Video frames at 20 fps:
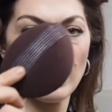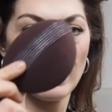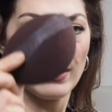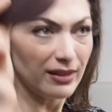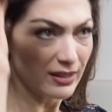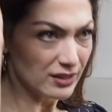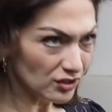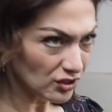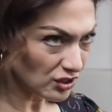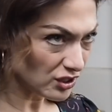
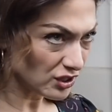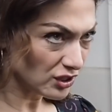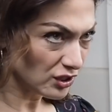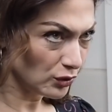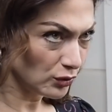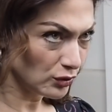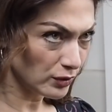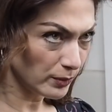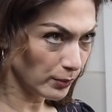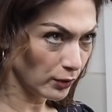It's just you
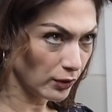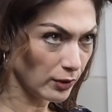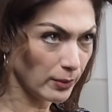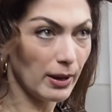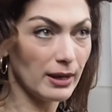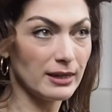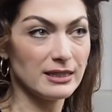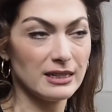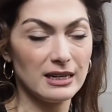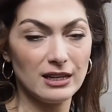used to put them
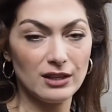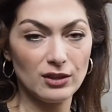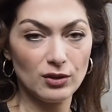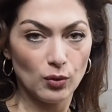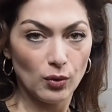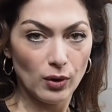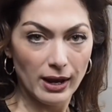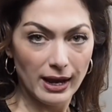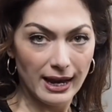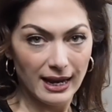underneath
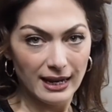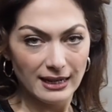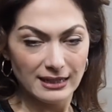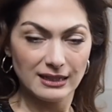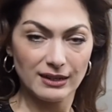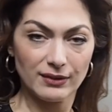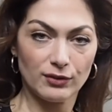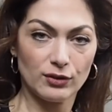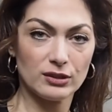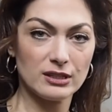your hair to
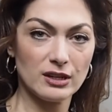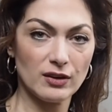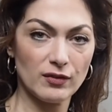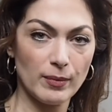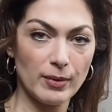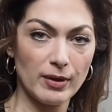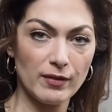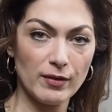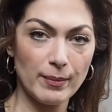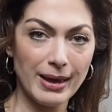give yourself a
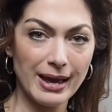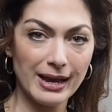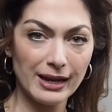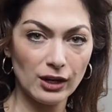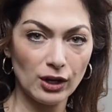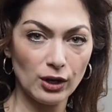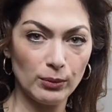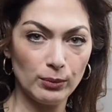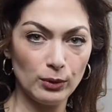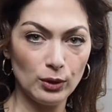bit of a back
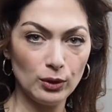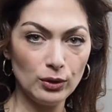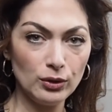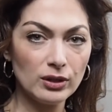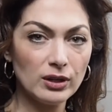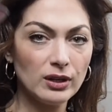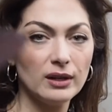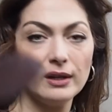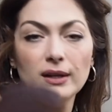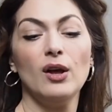comb
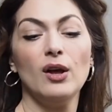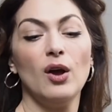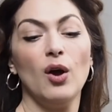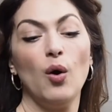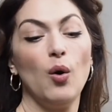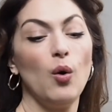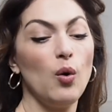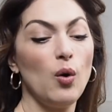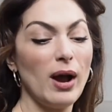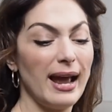look,
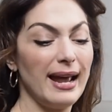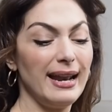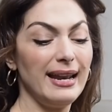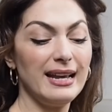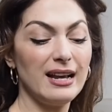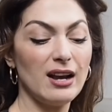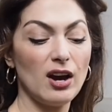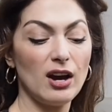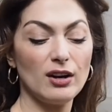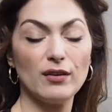or
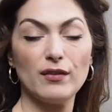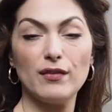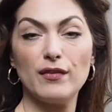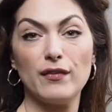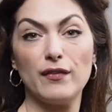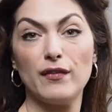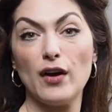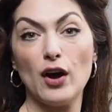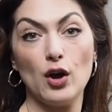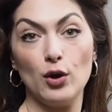any kind of
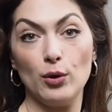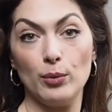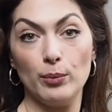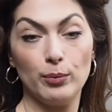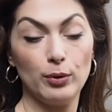foam.